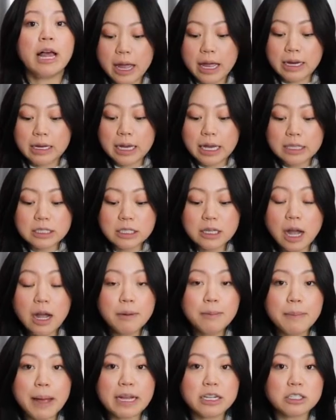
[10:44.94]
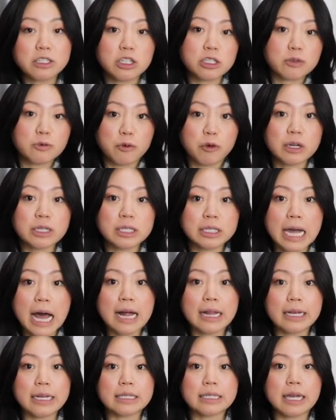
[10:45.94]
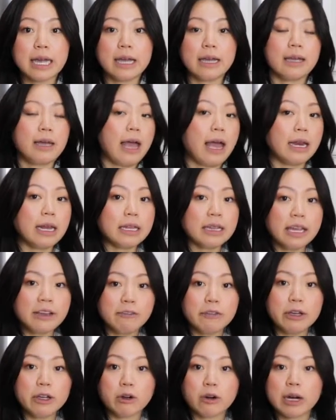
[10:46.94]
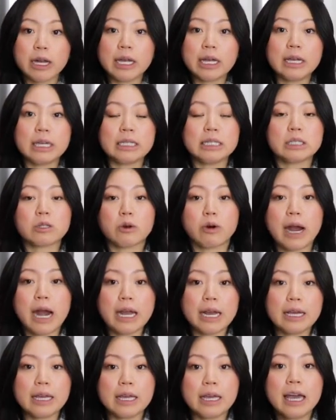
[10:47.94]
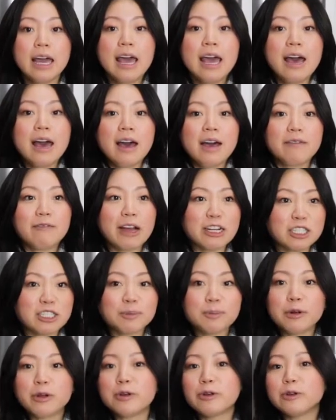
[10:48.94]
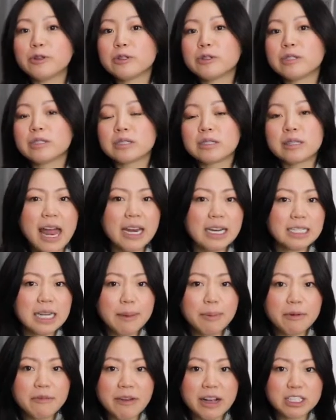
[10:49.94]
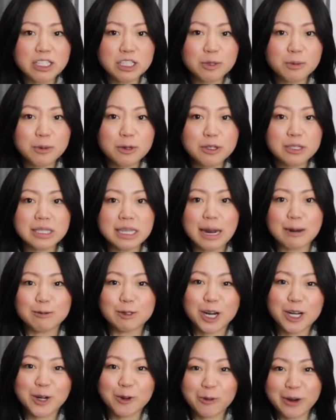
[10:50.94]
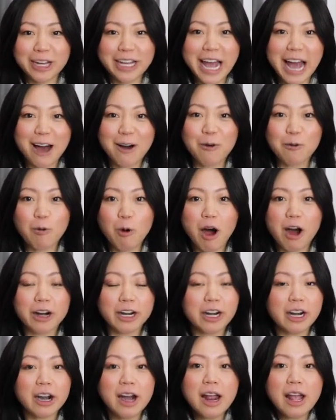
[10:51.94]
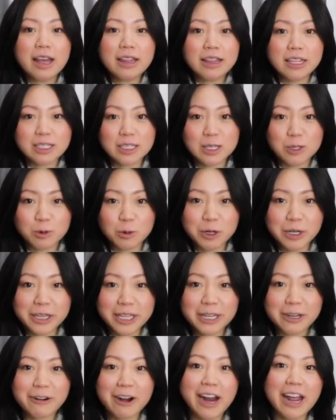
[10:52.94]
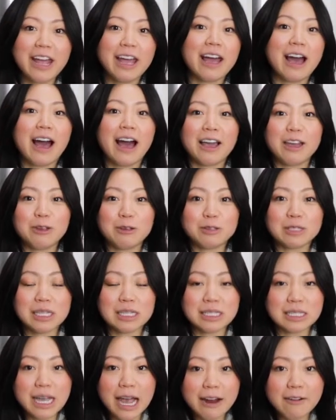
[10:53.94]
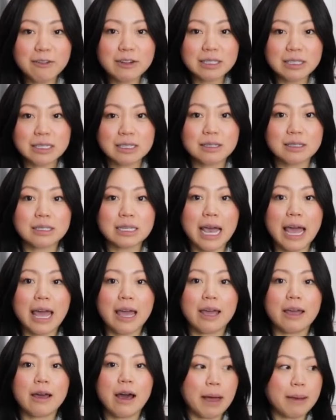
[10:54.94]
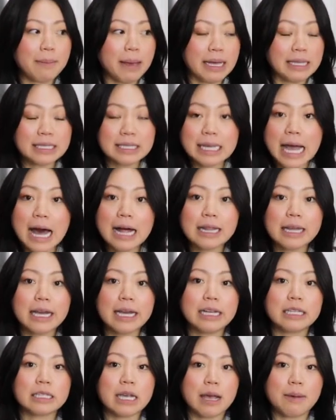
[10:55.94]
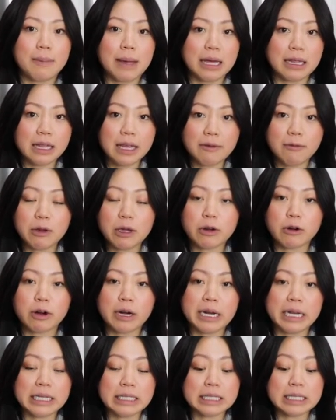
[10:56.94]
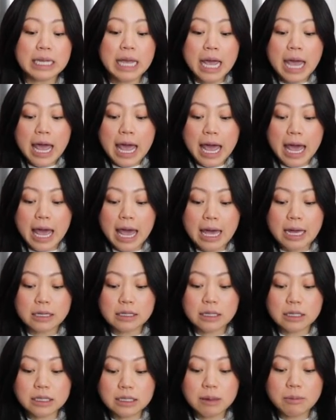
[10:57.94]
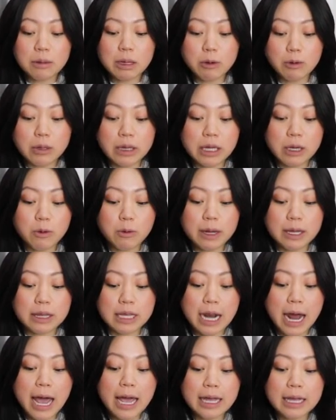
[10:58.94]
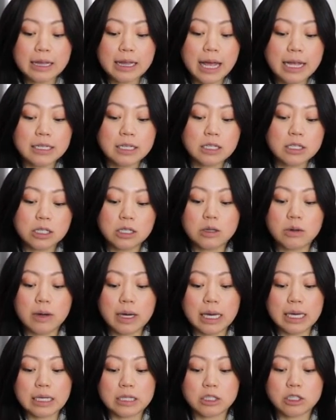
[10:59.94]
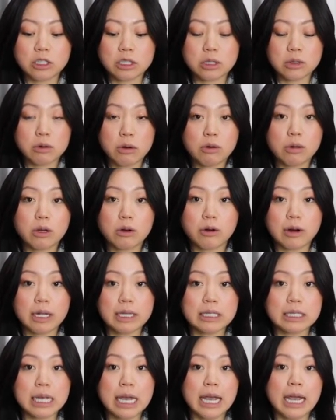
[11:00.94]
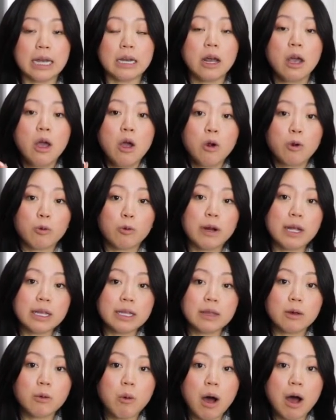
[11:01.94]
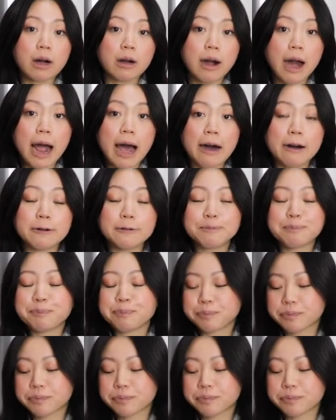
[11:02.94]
and it's not meant just for salads. Any leafy greens or any vegetables, any type of vegetables that I'm trying to wring out water, this is really great. I use this every single day. I make salads, I make leafy greens, and something really quick that I like to do is just throw the greens in, wring the water out,